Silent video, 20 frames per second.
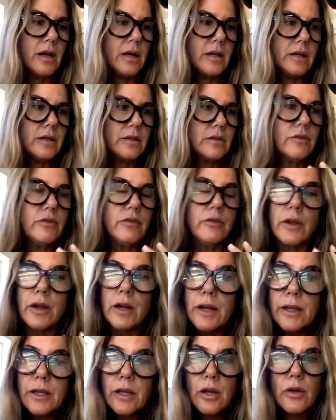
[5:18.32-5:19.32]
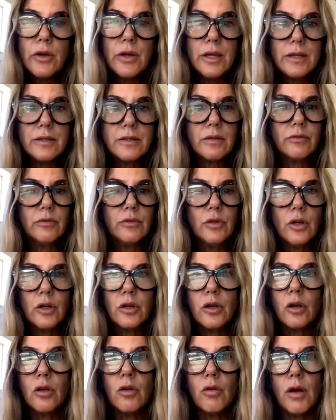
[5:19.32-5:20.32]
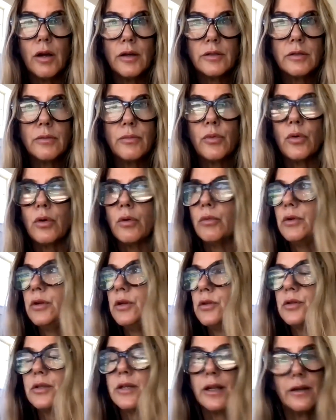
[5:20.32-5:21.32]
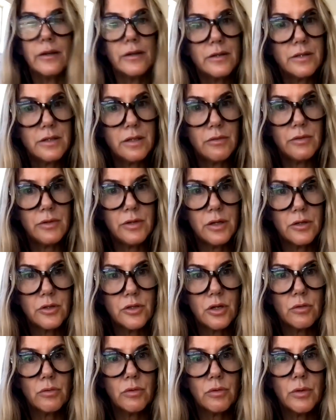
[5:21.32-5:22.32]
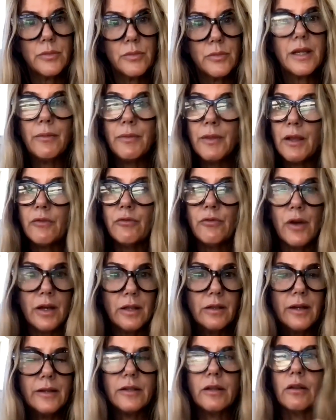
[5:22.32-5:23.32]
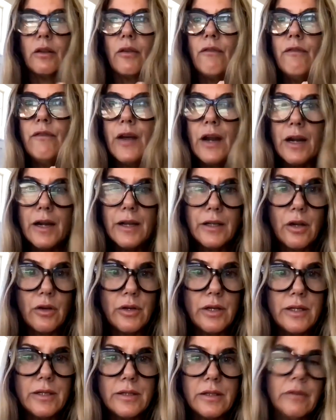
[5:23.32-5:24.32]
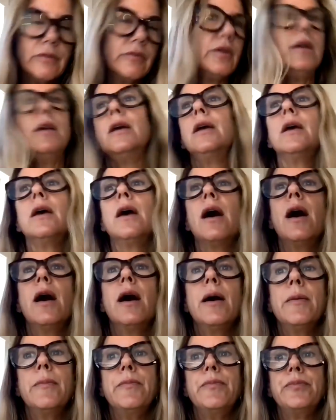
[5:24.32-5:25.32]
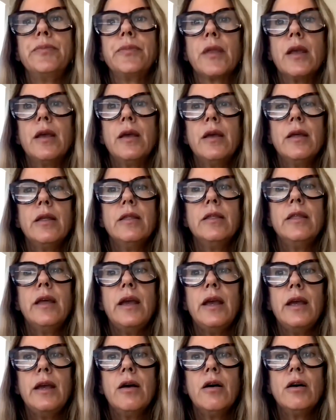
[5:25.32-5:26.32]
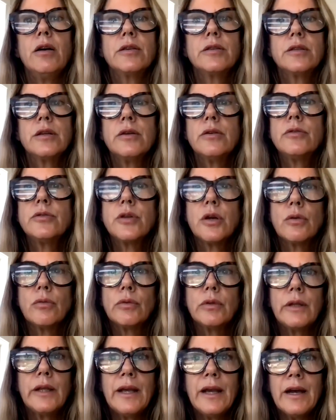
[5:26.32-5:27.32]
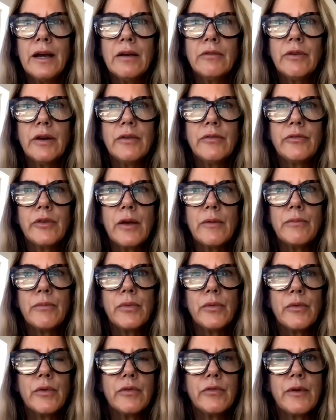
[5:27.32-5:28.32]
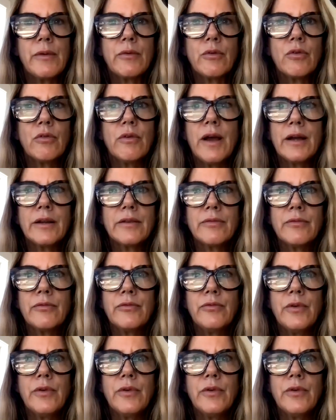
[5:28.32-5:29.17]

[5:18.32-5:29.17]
it is a very cohesive look across the board when you stand in a Stephen Young showroom. Same thing, fine lines. It's very cohesive. They also don't really have, if I'm correct,